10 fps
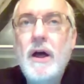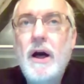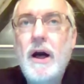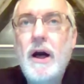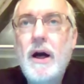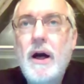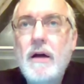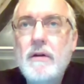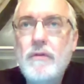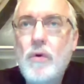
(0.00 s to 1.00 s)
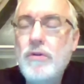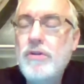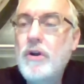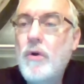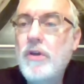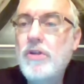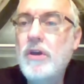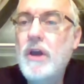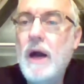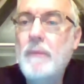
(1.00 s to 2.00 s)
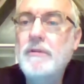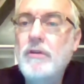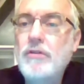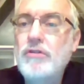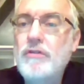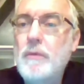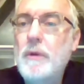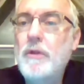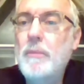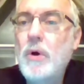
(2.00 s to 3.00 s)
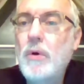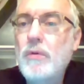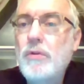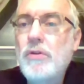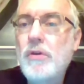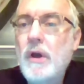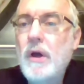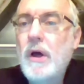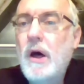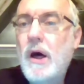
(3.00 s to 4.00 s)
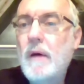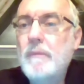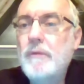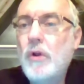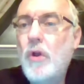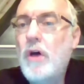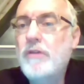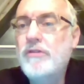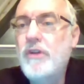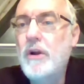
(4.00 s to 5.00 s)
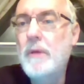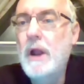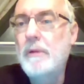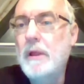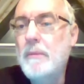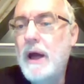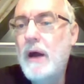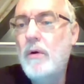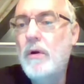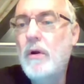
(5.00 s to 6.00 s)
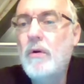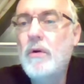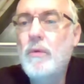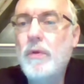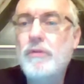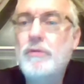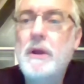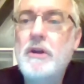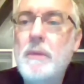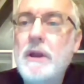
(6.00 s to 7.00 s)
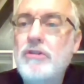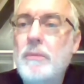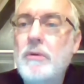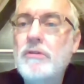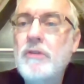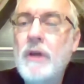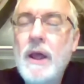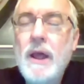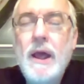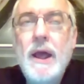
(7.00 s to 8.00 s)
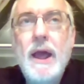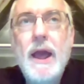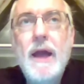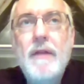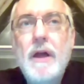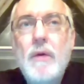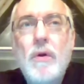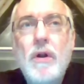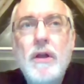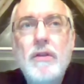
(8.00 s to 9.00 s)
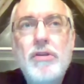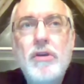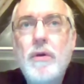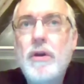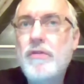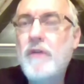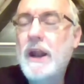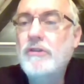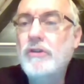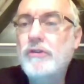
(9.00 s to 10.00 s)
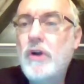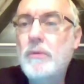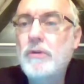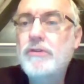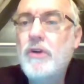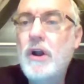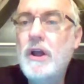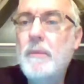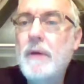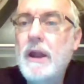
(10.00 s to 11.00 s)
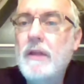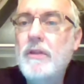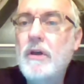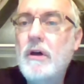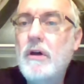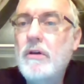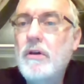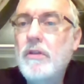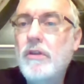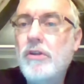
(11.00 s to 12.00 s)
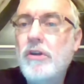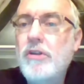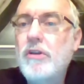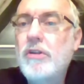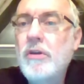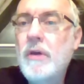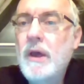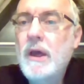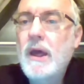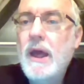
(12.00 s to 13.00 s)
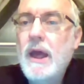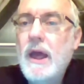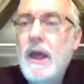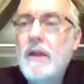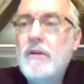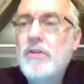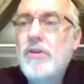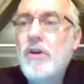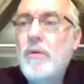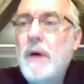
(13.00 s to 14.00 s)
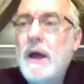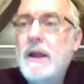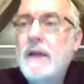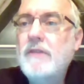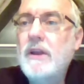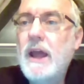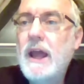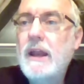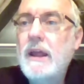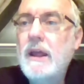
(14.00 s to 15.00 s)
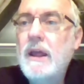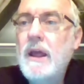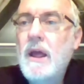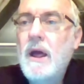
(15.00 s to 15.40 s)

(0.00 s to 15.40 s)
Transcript: of course, increasing competition from other modes, lost their monopoly power with respect to many shippers, and they were in serious financial trouble starting about in the 60s. And so by 1980,